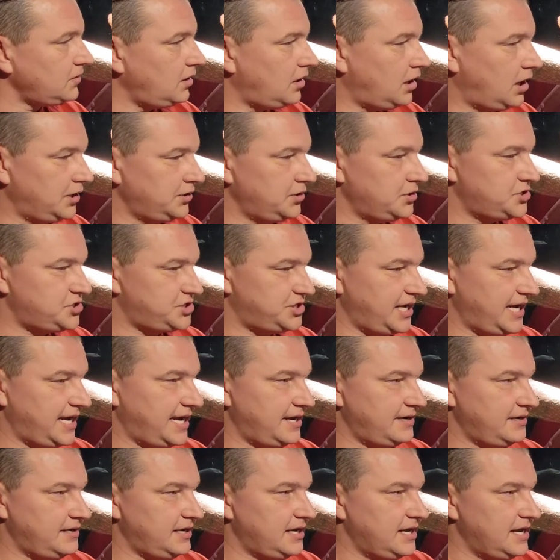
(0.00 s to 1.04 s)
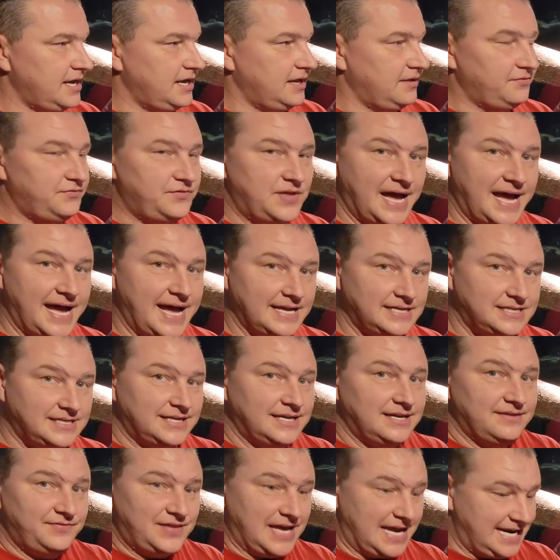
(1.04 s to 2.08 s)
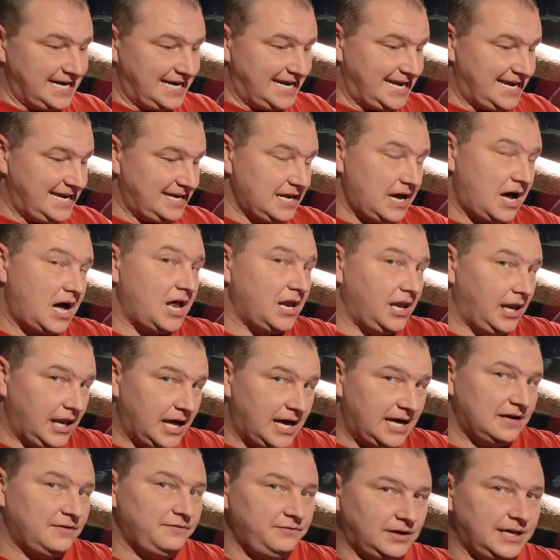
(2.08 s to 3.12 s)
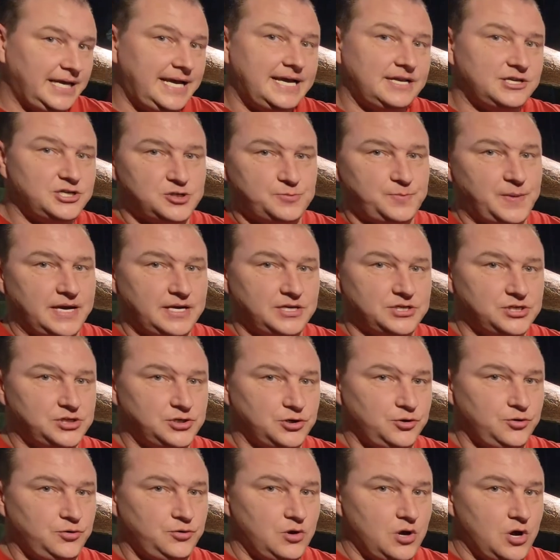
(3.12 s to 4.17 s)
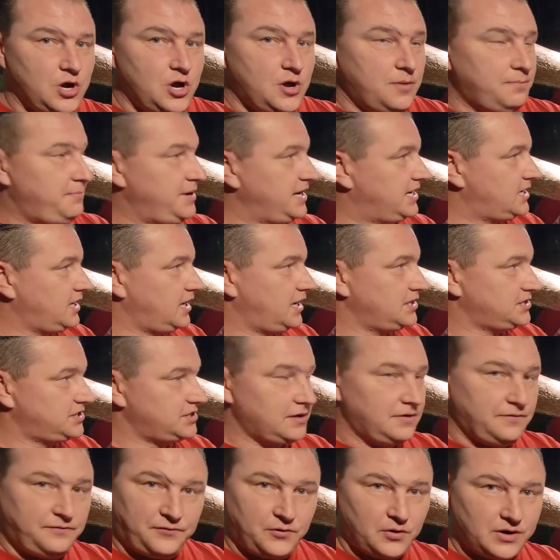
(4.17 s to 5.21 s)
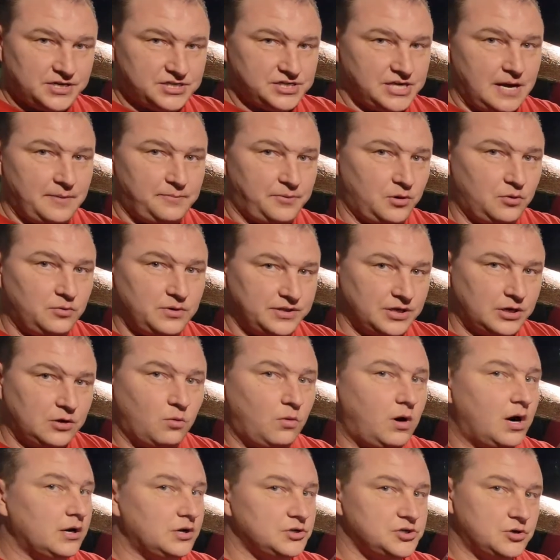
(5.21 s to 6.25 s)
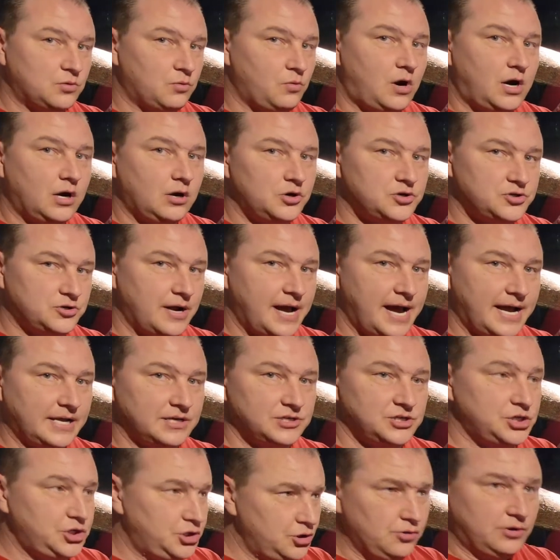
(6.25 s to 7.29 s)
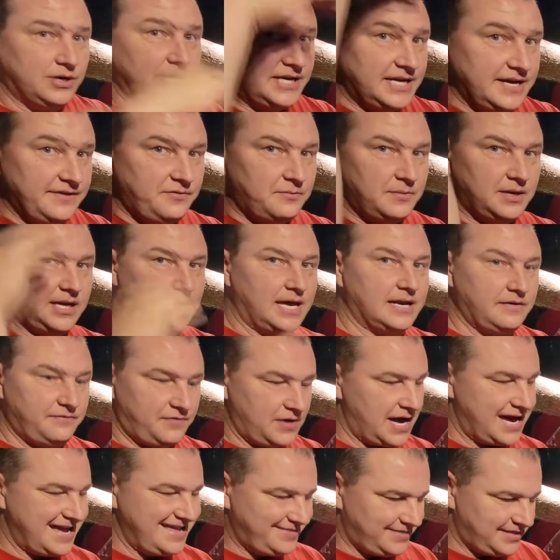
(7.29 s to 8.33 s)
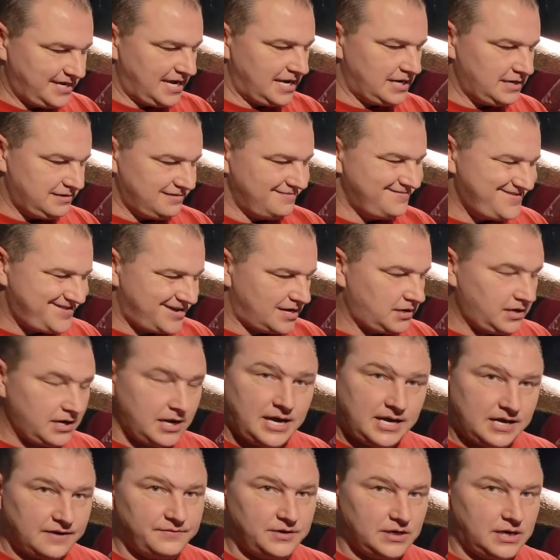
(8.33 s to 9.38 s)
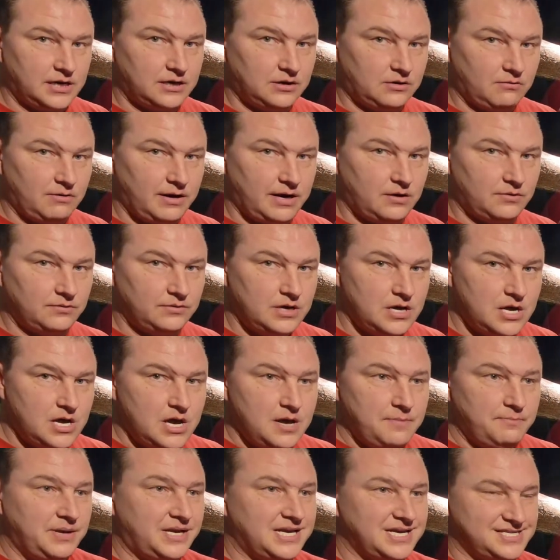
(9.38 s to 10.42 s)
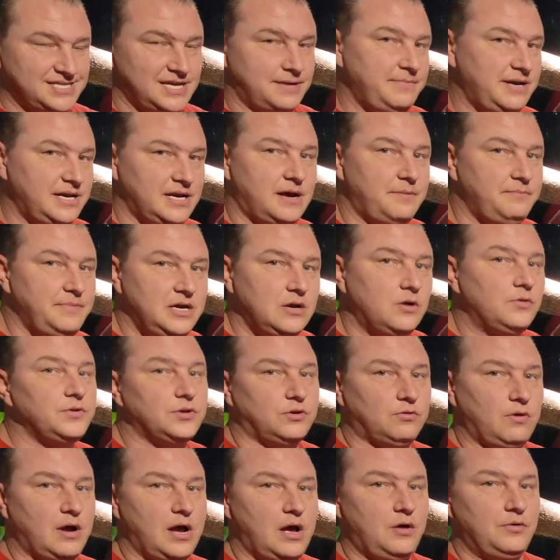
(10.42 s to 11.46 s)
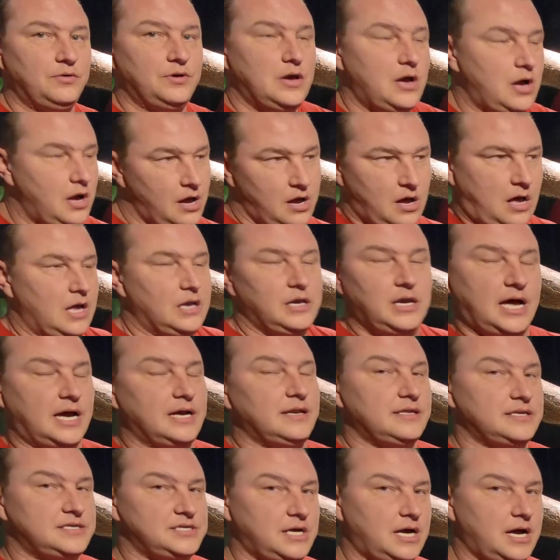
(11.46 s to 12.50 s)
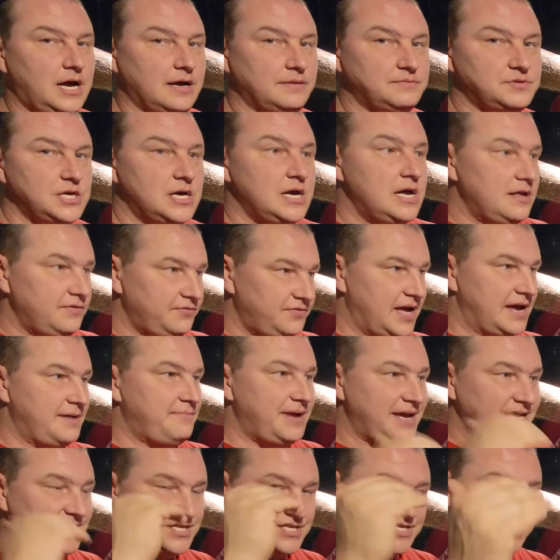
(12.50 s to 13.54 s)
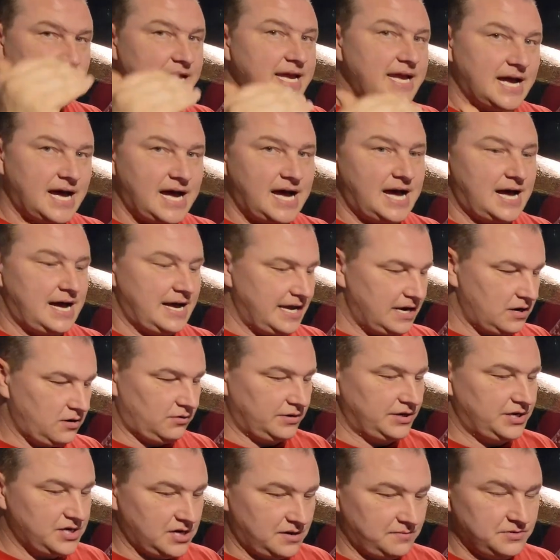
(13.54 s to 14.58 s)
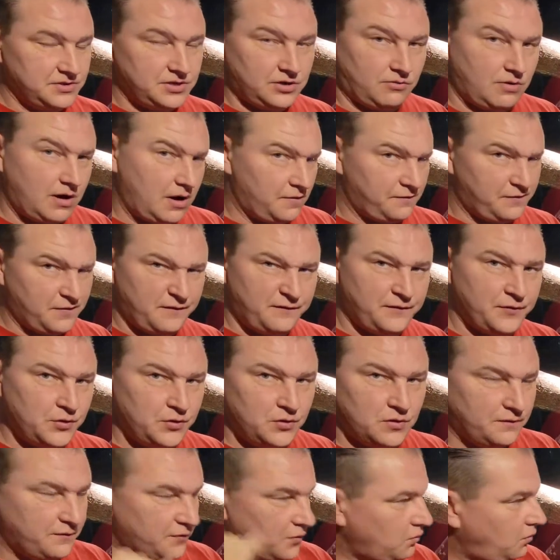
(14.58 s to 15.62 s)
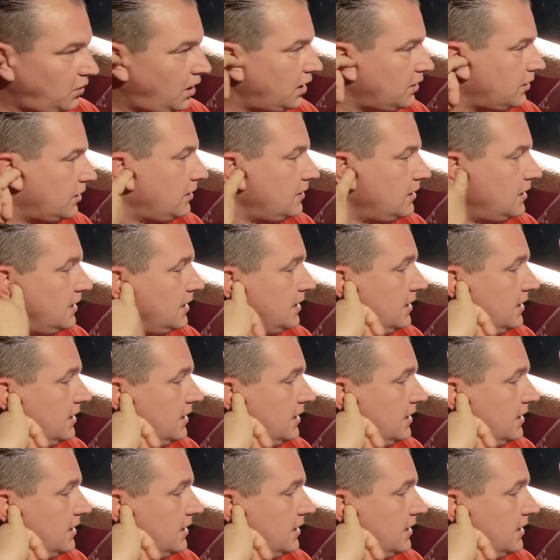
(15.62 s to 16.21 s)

understand that they need a lot of land space too, because, for example, with iguanas or water dragons, you can give them a lot of height and not a heck of a lot of ground, because they may not be on the ground a lot of the times. They may stay high and only come to the ground for food or for water.